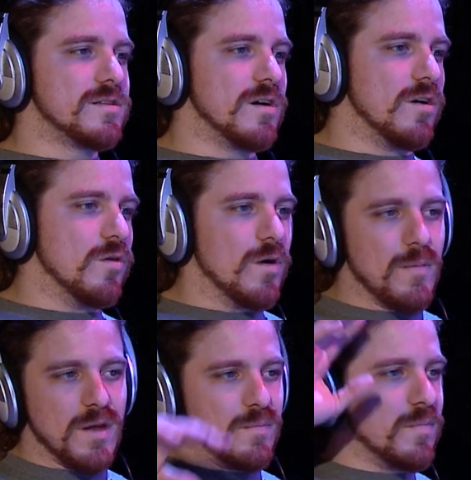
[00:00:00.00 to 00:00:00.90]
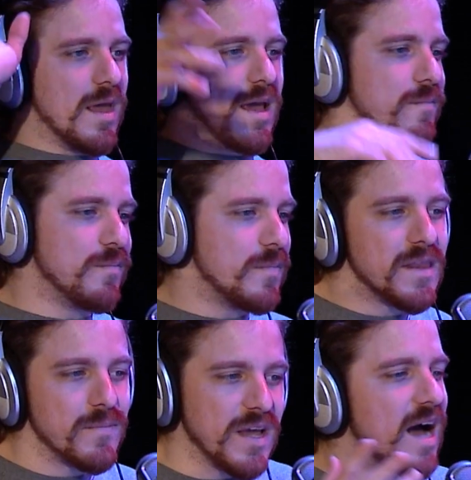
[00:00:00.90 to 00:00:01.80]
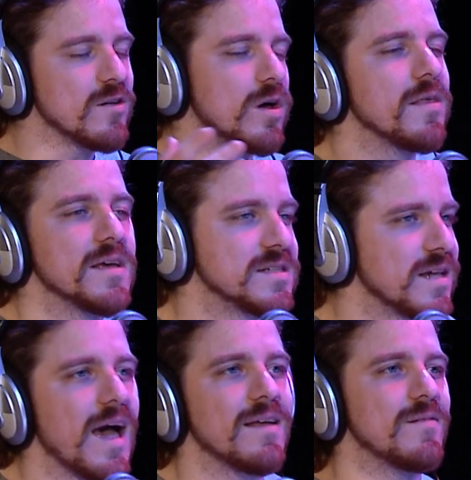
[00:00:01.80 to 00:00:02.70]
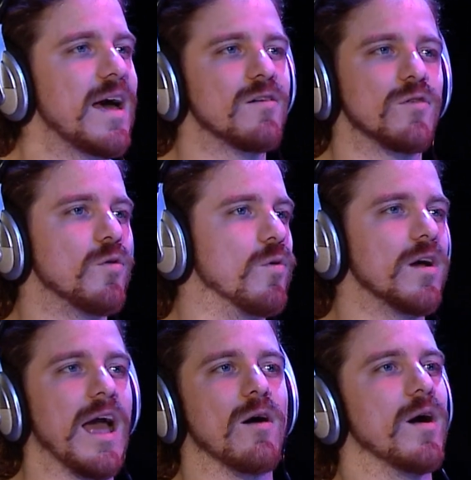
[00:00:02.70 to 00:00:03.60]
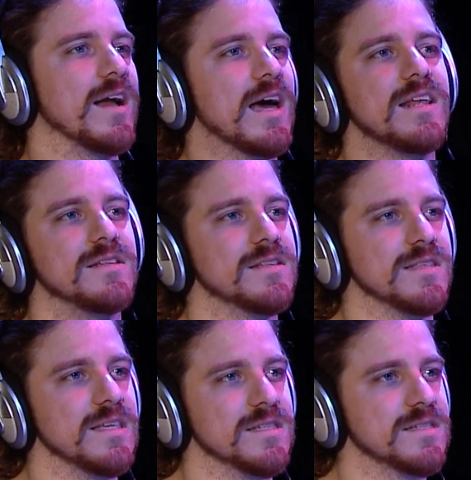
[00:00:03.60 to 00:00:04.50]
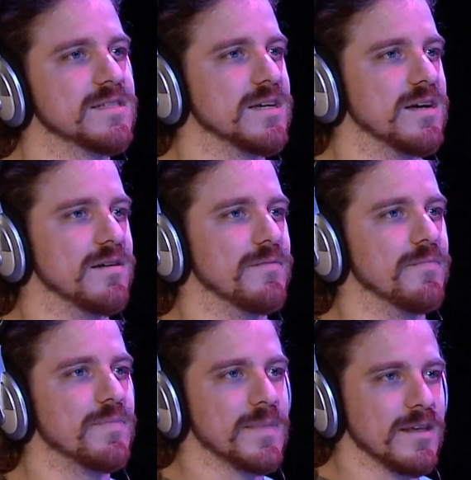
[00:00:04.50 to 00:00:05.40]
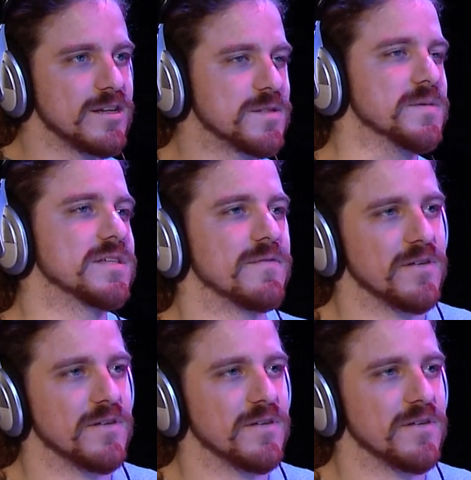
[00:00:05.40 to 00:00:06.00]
So, I mean, beyond all this, I don't know how I got into this specific.